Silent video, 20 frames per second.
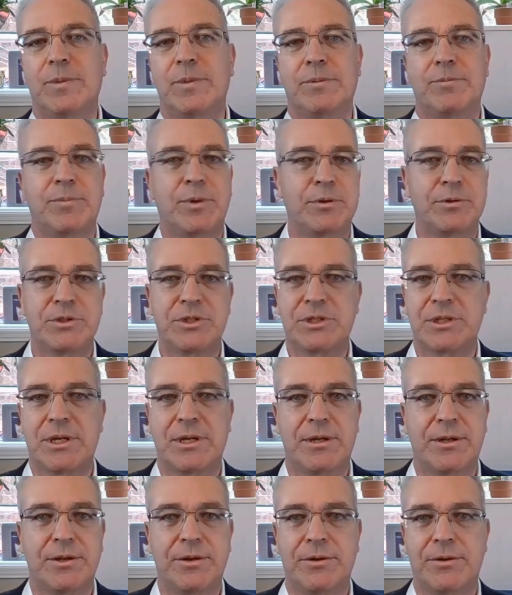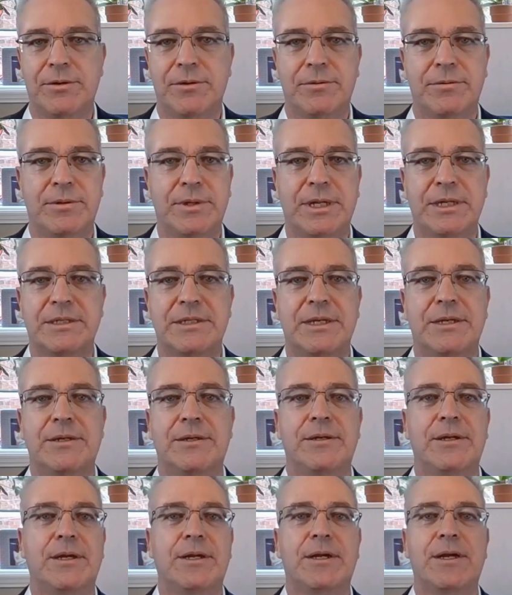post your
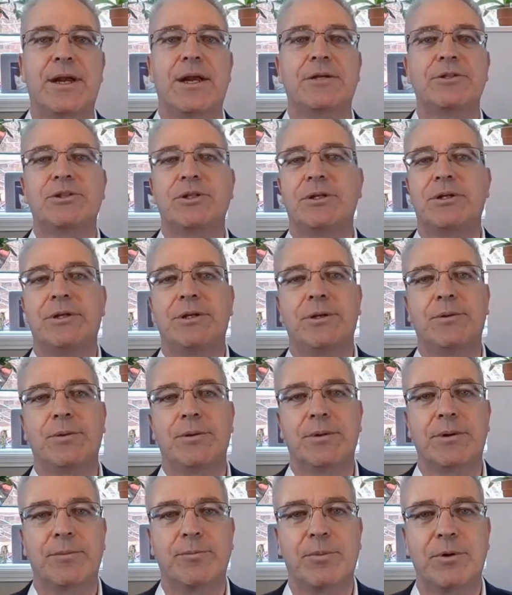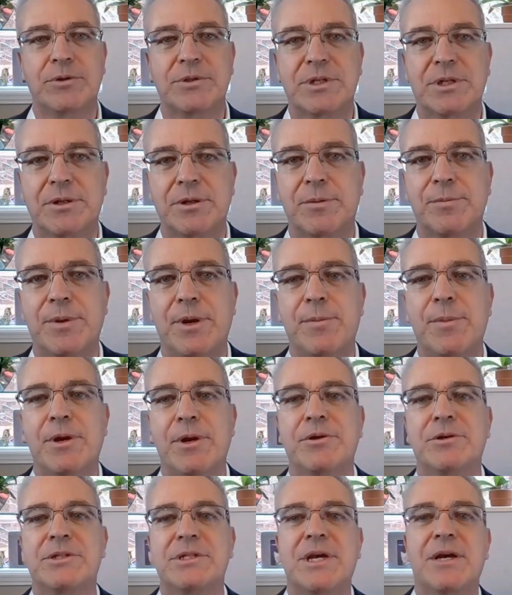LinkedIn connection. You can post a little bit about
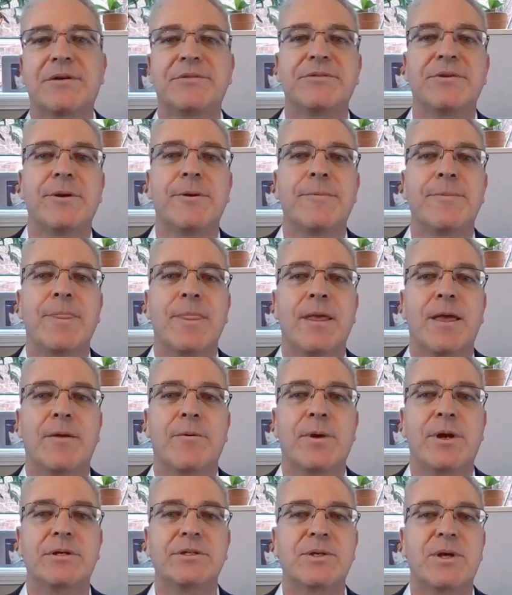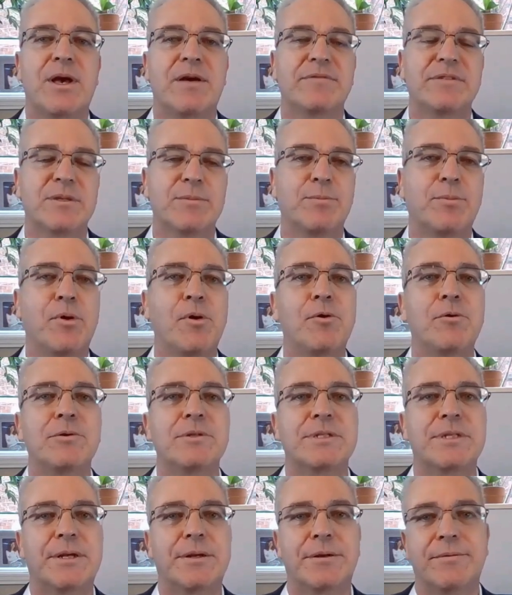yourself. We also have some polls
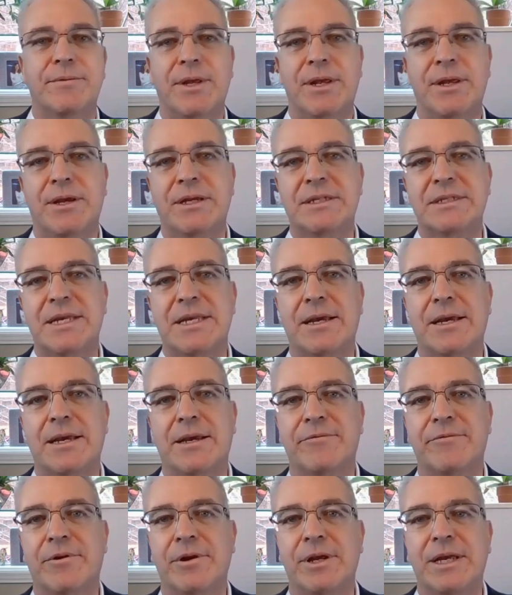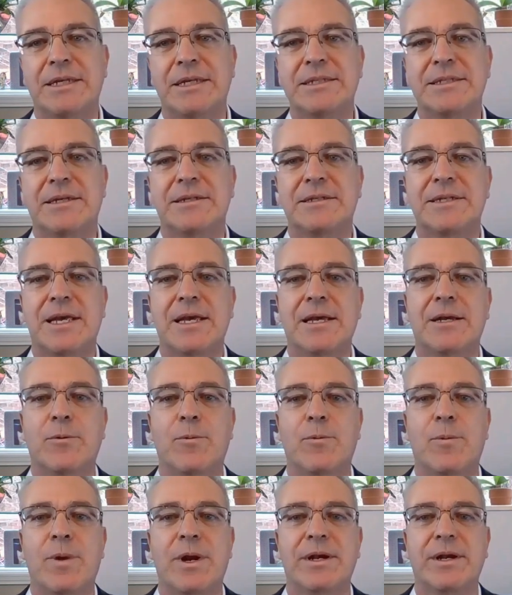there that you can take, very easy to take,
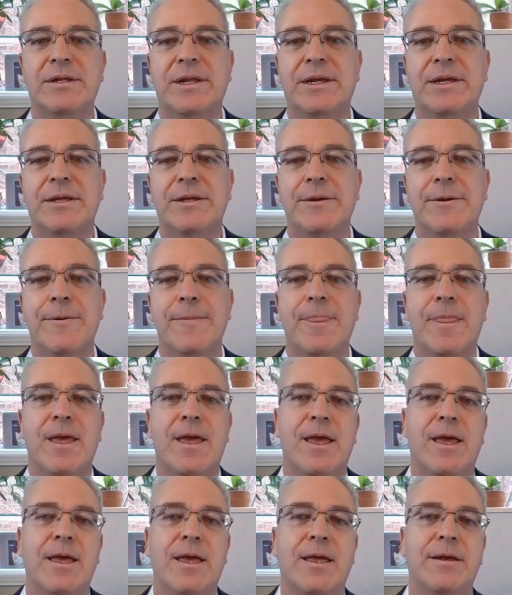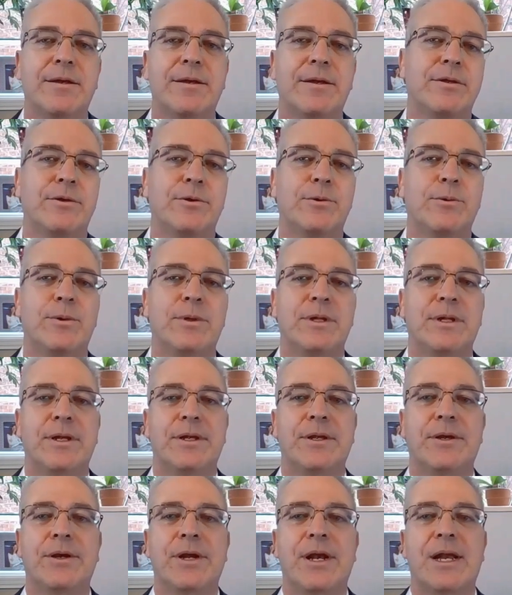one click, and you
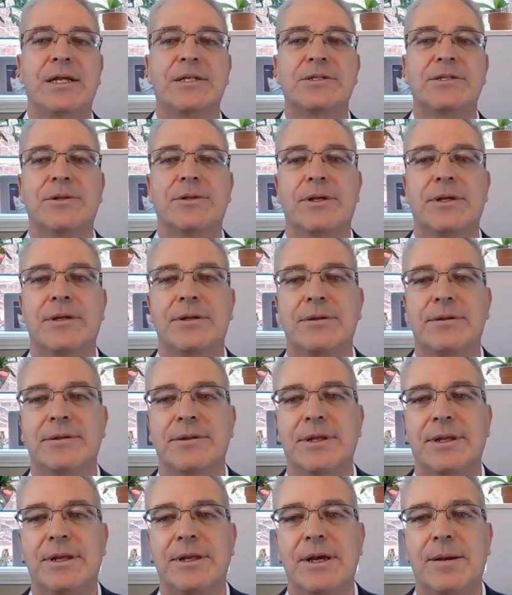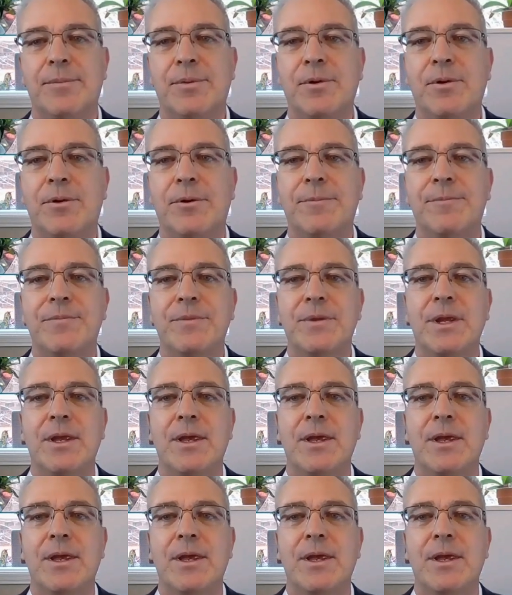can answer the poll.